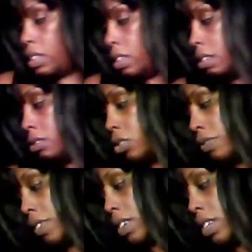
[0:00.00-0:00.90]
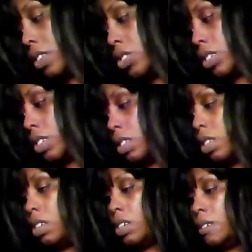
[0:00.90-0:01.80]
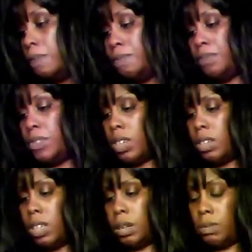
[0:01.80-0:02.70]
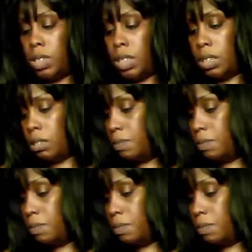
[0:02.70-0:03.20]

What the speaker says: to use your foundation. Totally up to you.